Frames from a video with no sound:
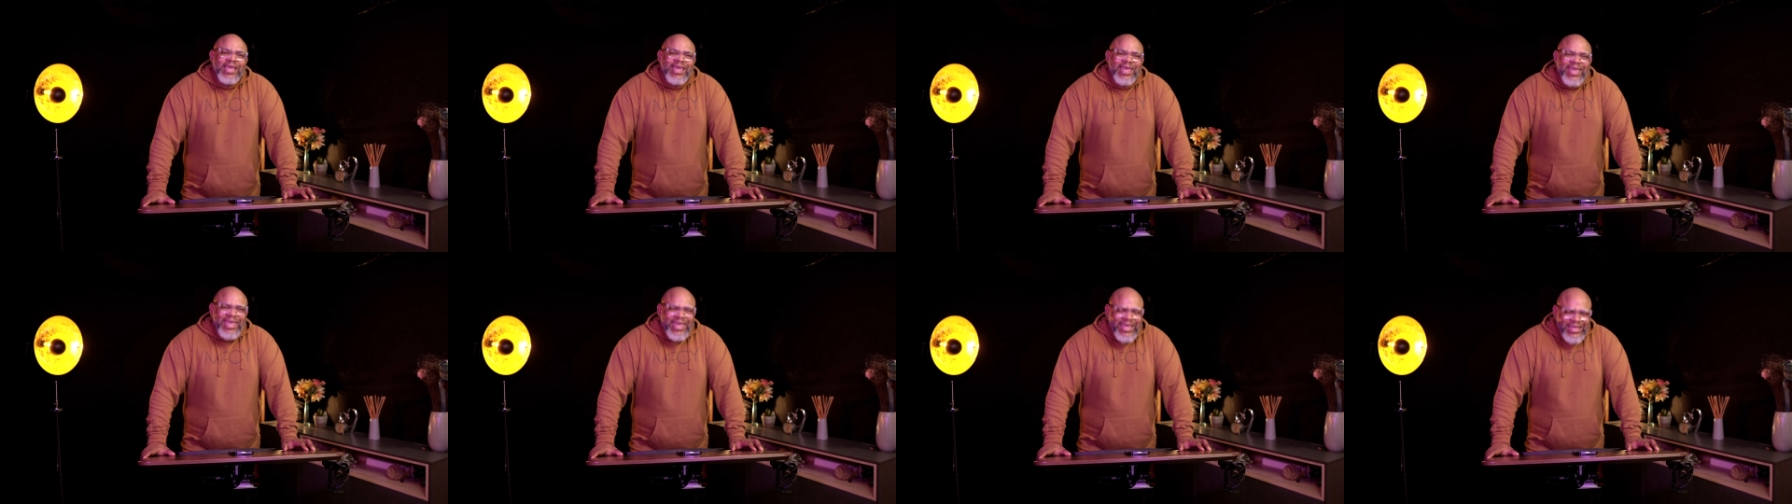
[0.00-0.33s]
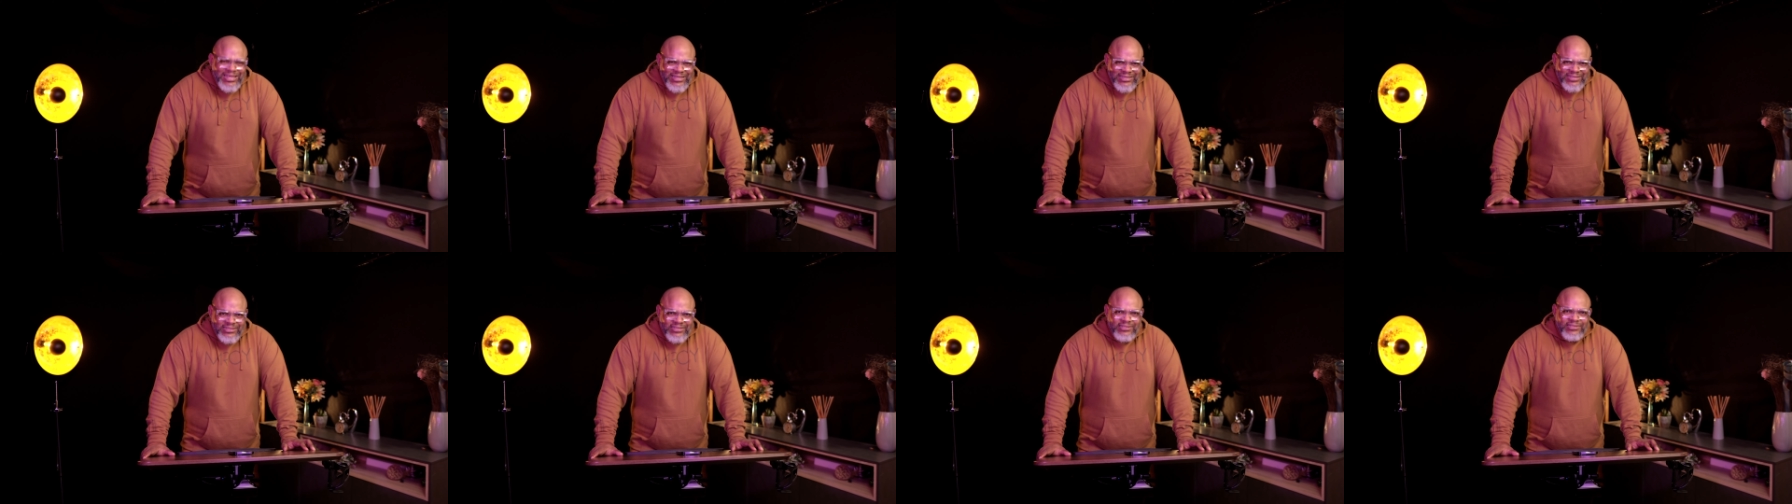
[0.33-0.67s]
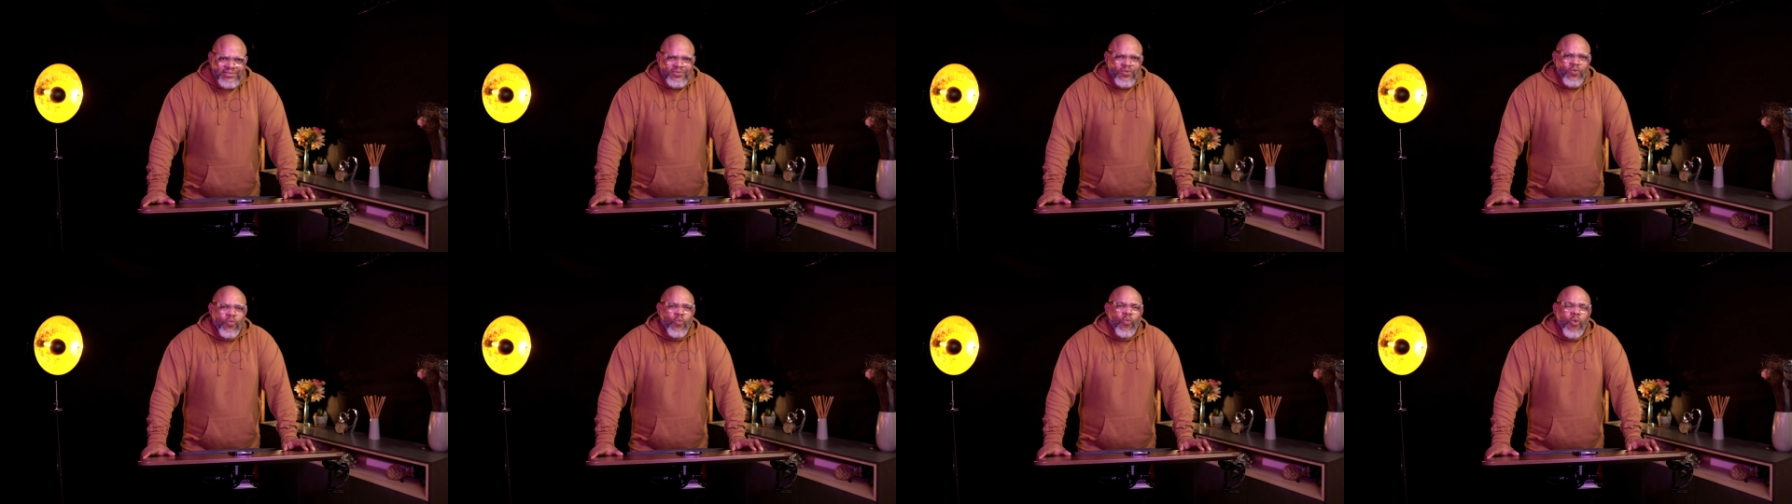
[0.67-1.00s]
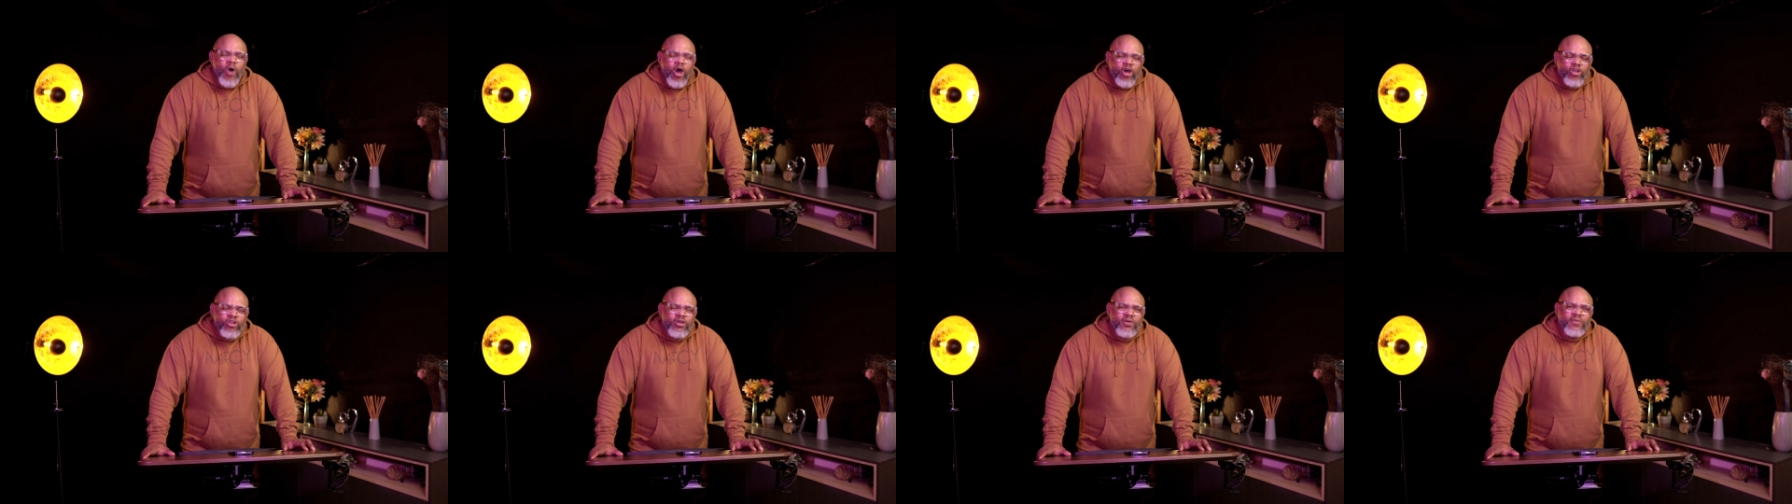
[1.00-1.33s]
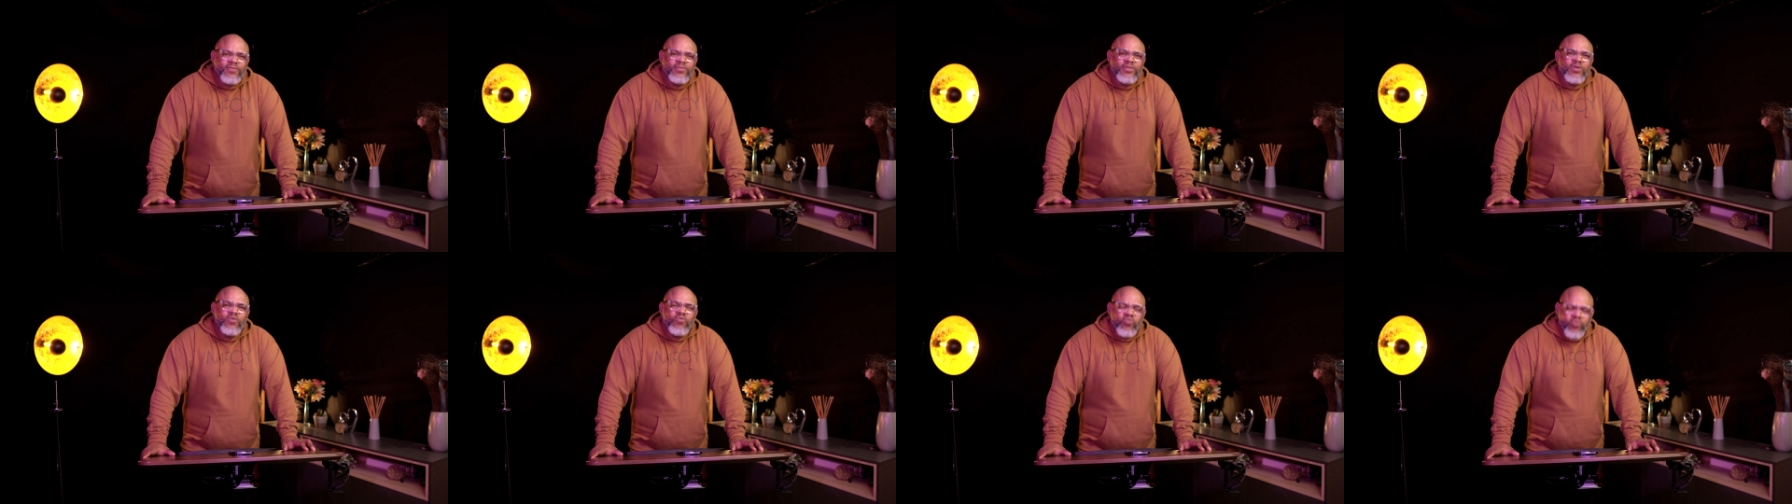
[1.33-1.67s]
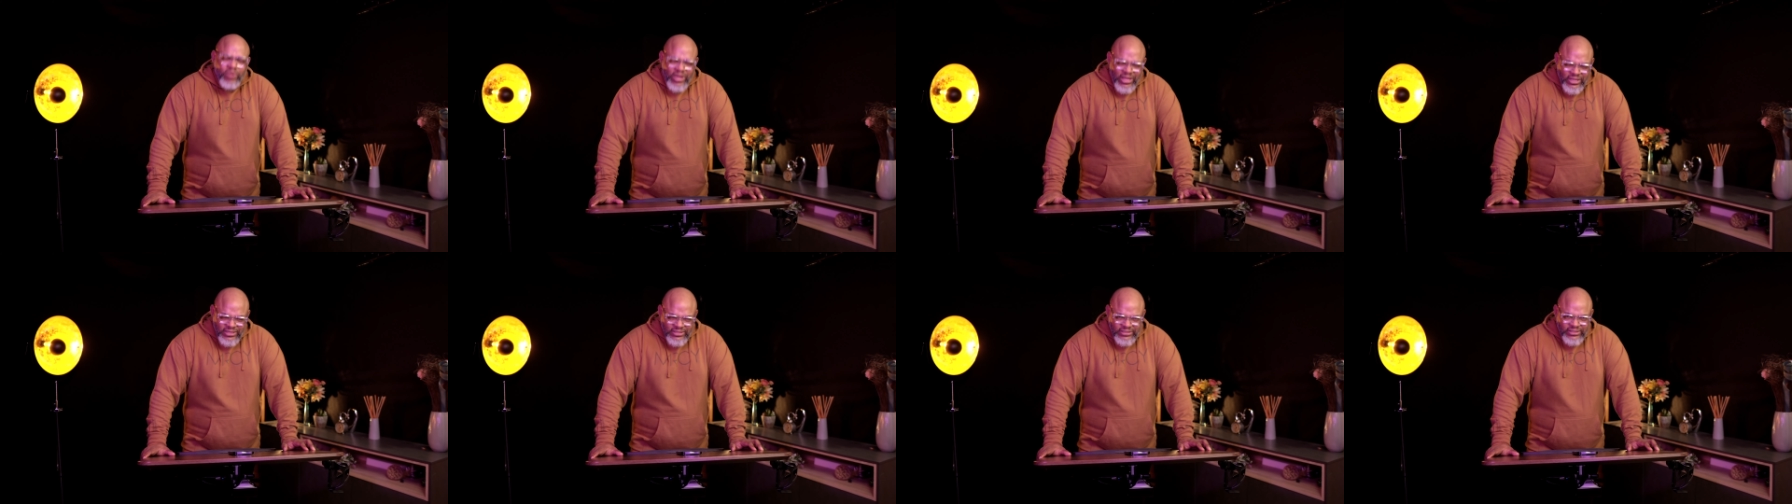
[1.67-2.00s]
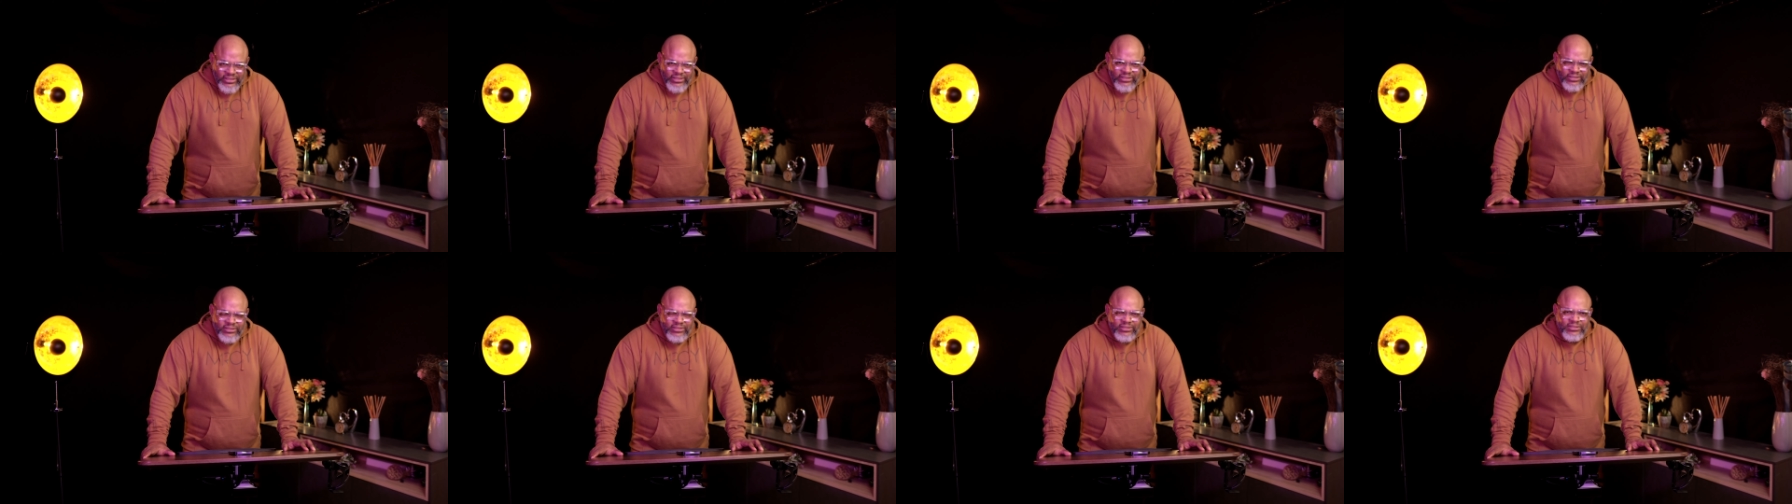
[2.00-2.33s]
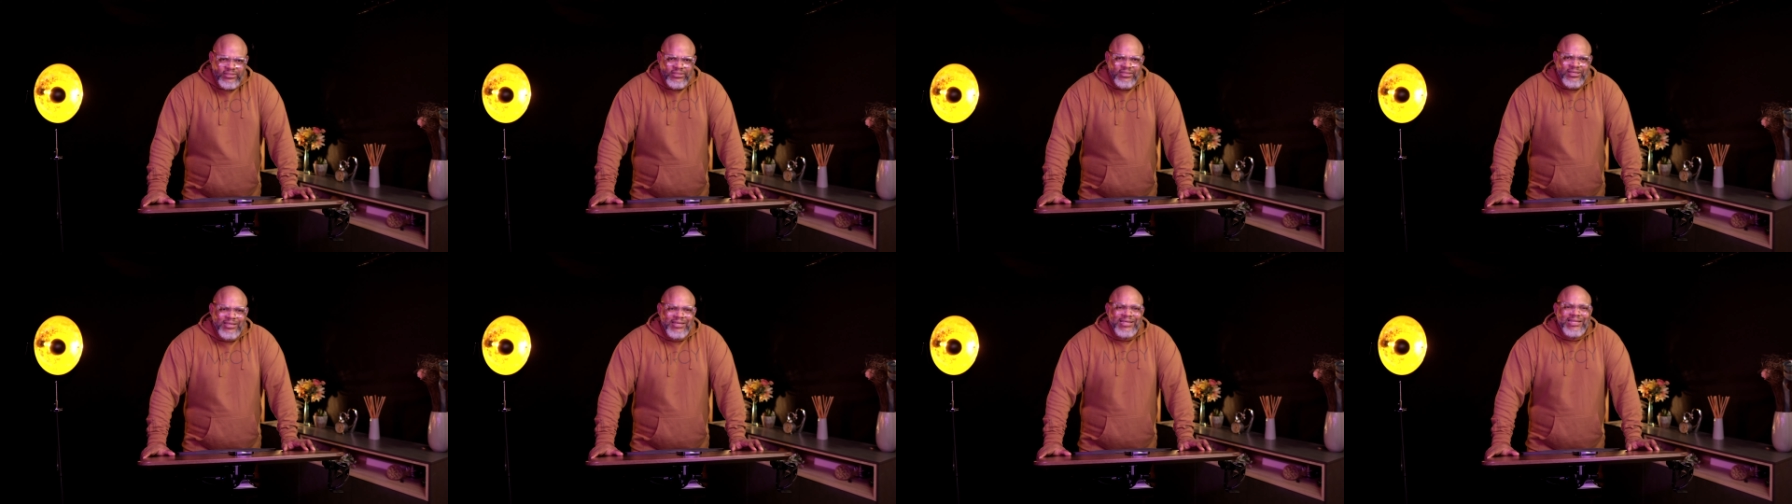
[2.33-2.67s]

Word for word: is one of the reasons